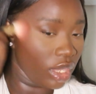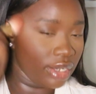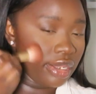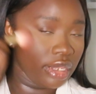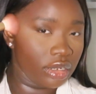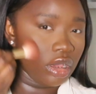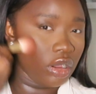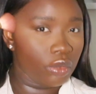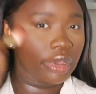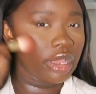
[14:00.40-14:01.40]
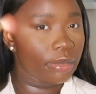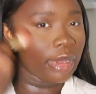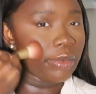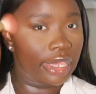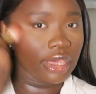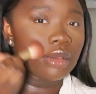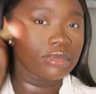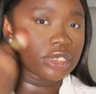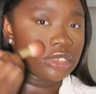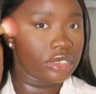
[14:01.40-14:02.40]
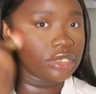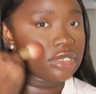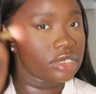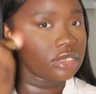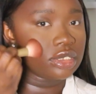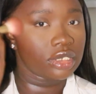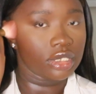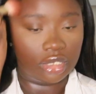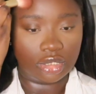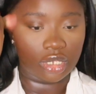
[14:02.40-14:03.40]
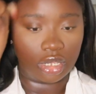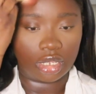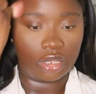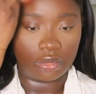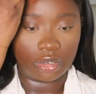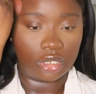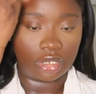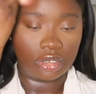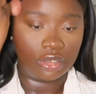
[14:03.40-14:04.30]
and then I'll work my way up to using a darker one.